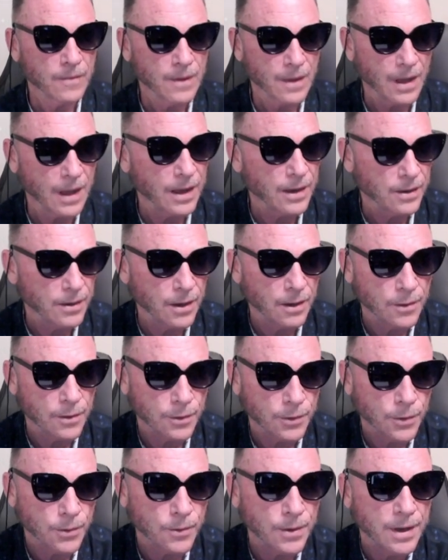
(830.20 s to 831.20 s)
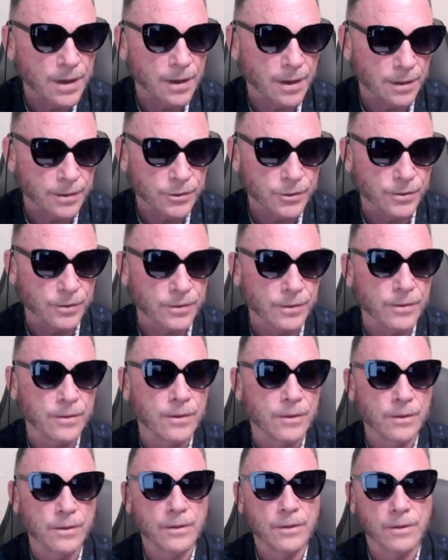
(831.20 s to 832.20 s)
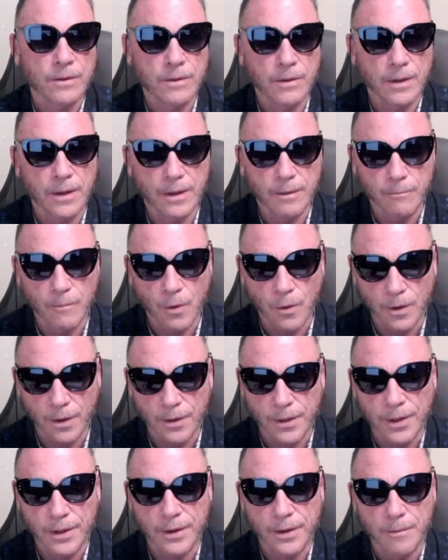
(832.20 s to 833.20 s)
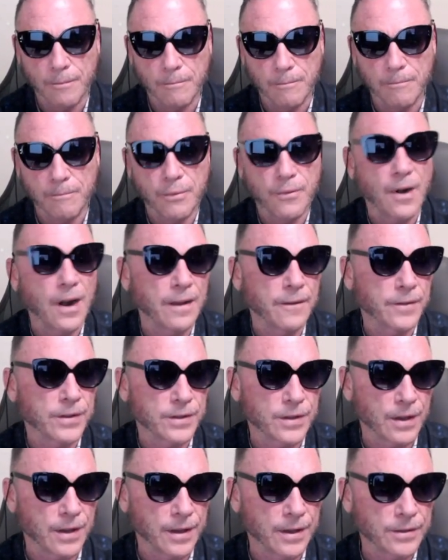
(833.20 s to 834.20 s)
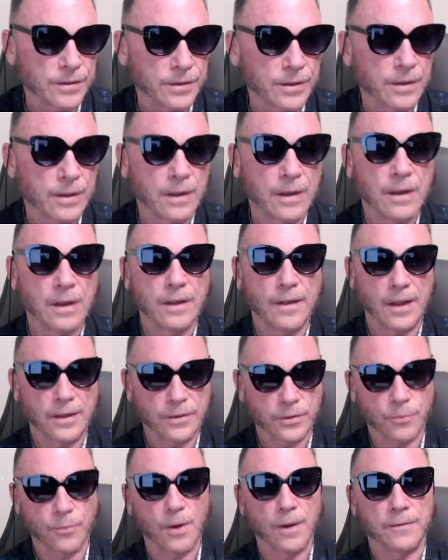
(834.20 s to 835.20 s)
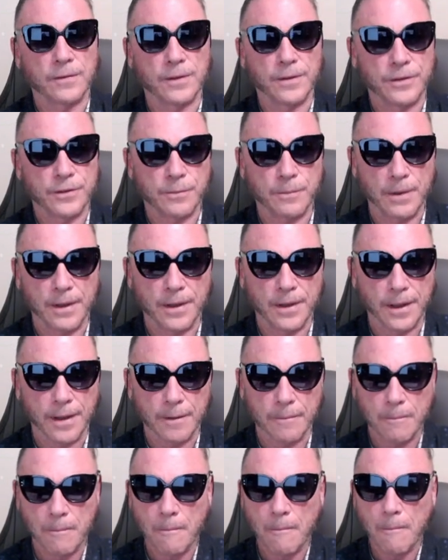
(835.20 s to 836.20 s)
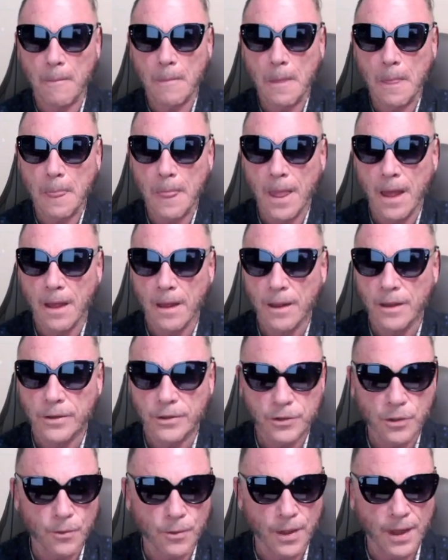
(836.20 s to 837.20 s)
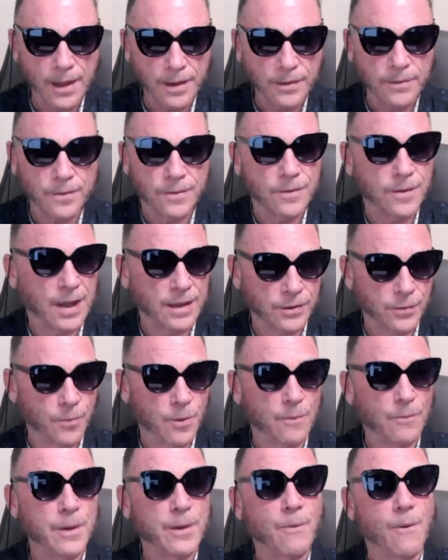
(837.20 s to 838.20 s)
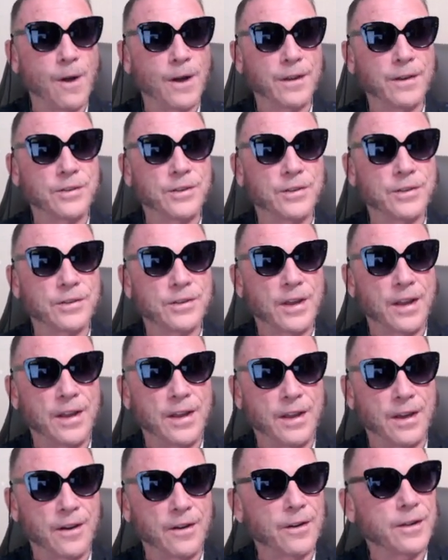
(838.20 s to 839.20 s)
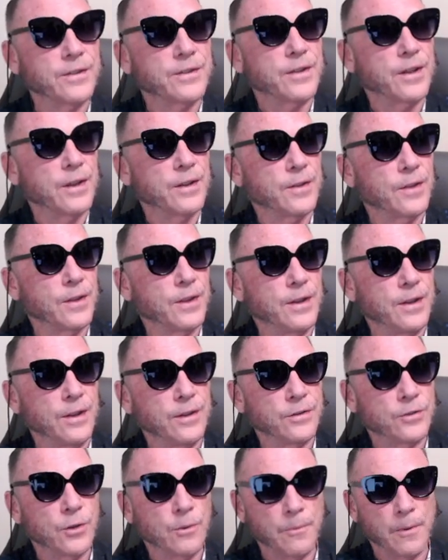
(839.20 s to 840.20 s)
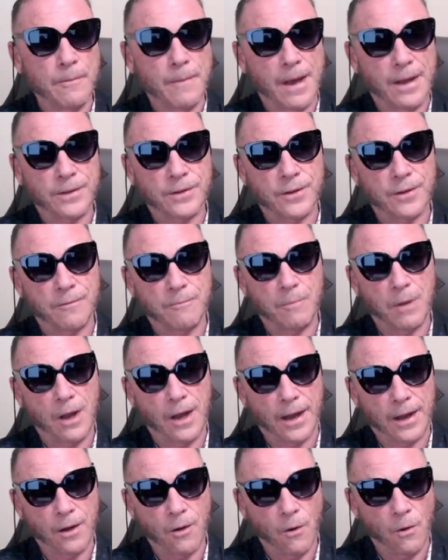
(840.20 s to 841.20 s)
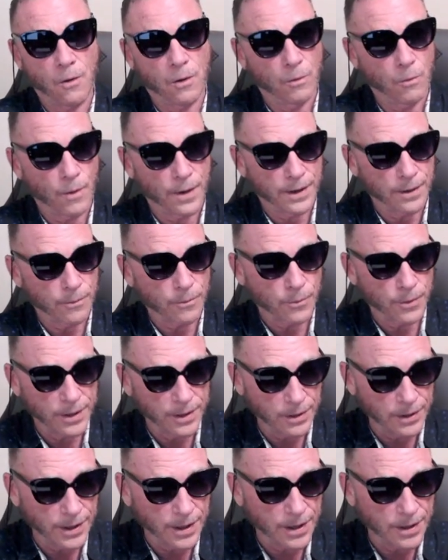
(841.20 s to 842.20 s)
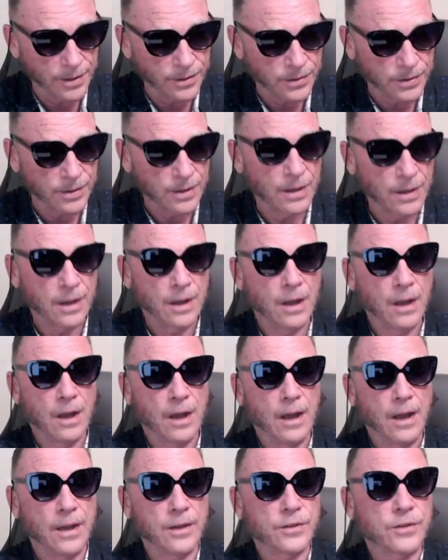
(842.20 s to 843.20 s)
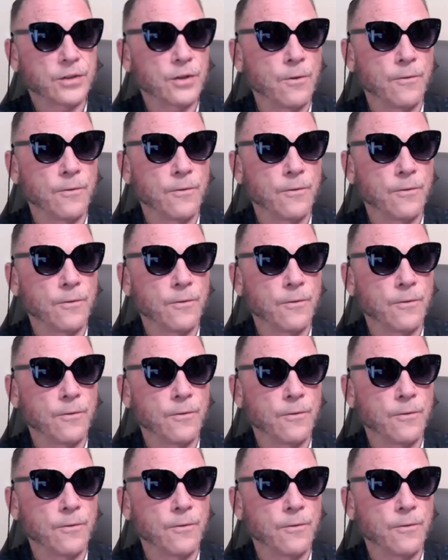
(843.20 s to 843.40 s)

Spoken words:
and another 300 and more that are privatized. That's roughly speaking. So that's what we wanted to say here, is that the supermassive black hole, what it really is so